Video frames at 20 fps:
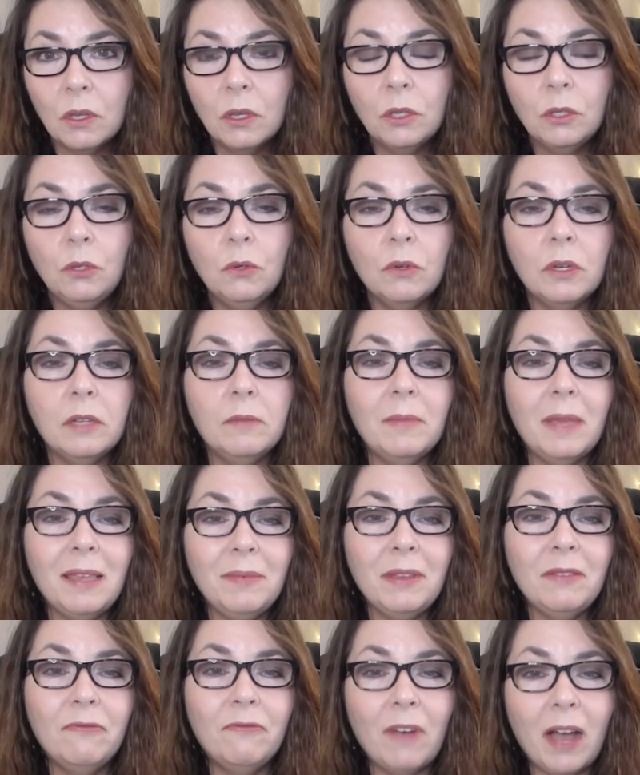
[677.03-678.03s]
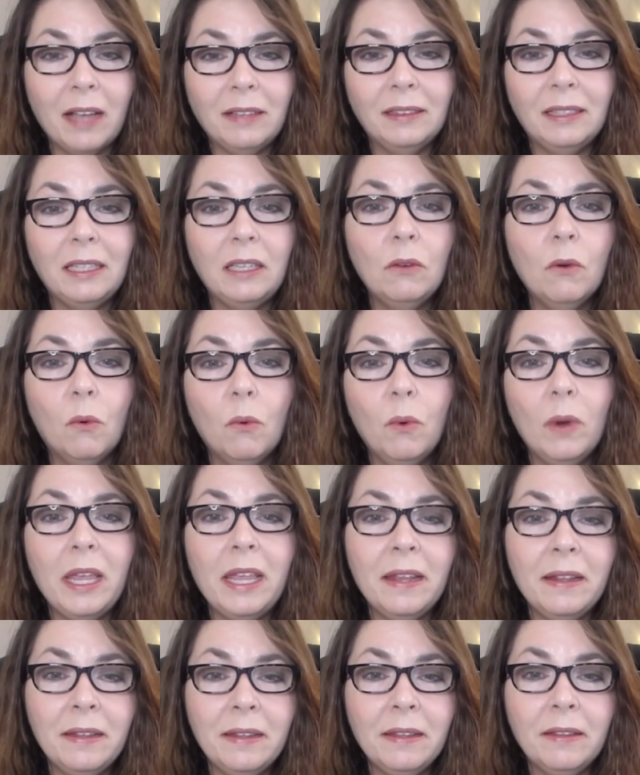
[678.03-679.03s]
You could maybe finally
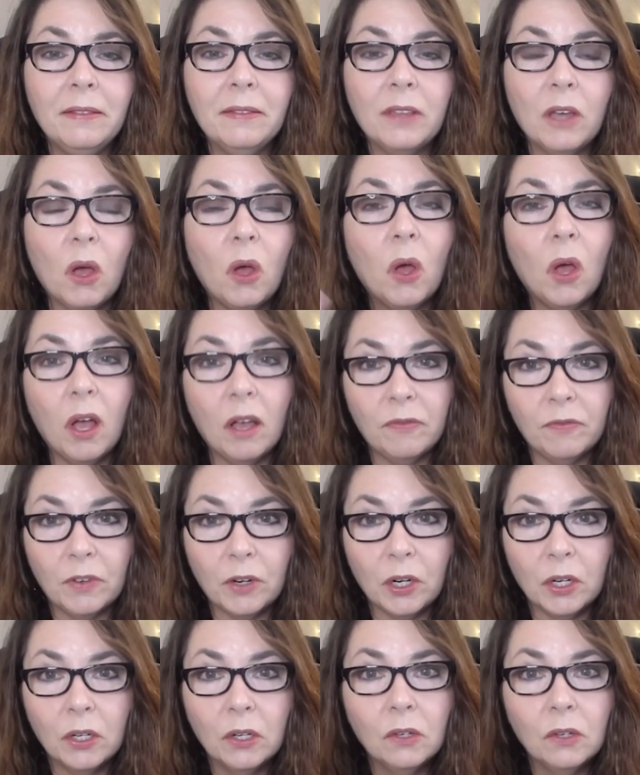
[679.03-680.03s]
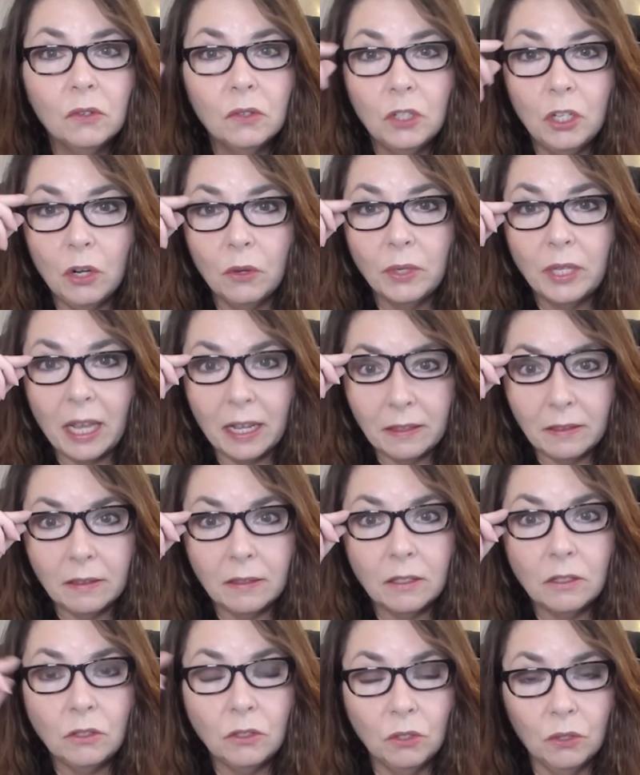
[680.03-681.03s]
win the offer, you know, get
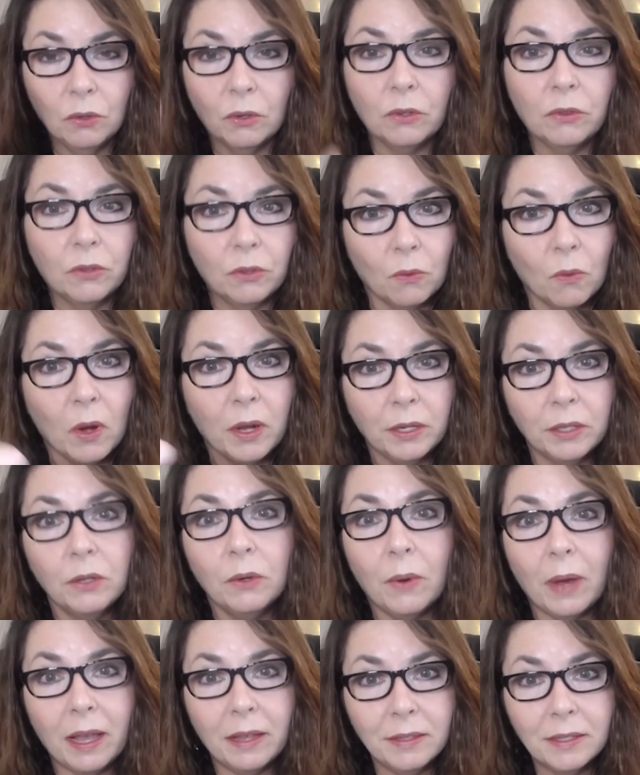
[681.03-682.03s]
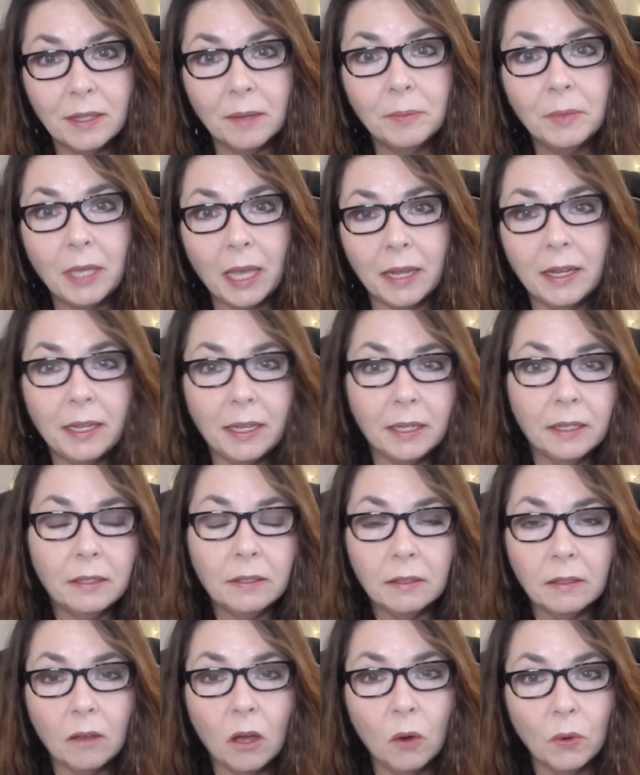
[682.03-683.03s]
you're the one who ends up getting
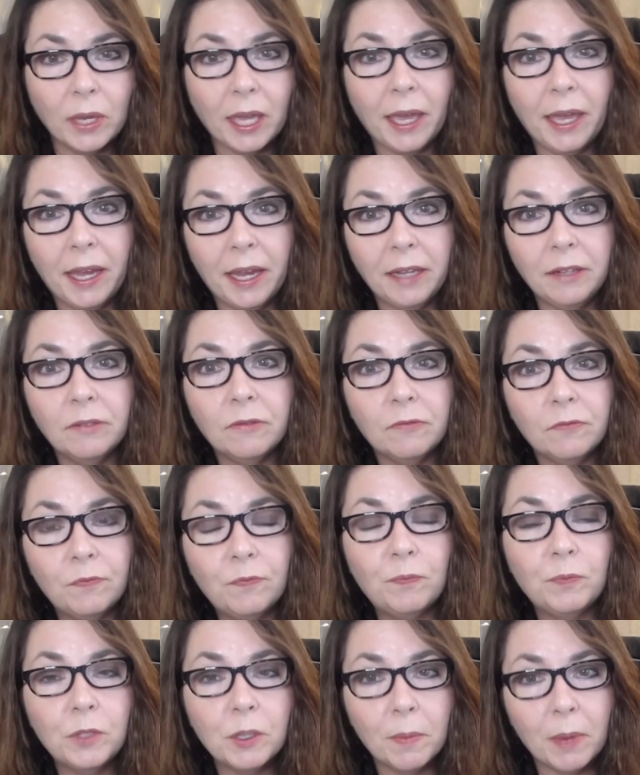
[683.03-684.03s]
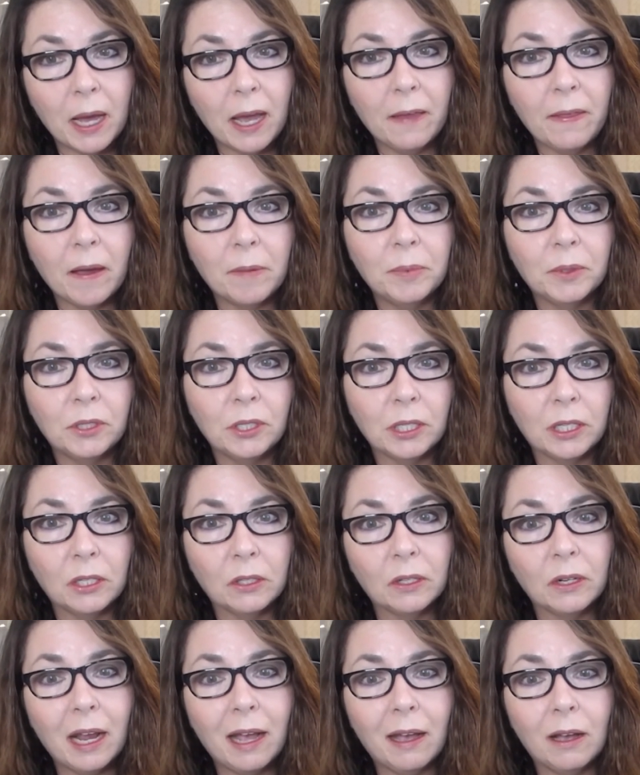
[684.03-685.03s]
okayed to buy that
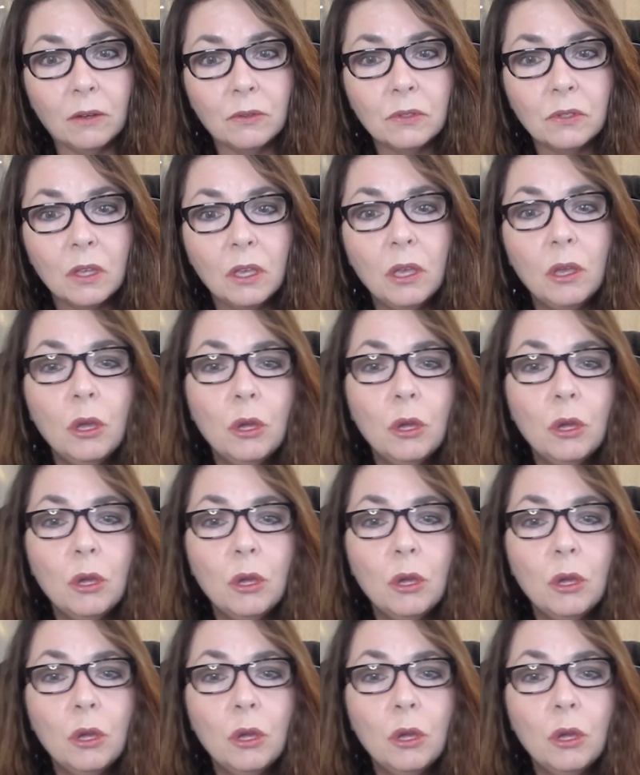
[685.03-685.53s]
particular house.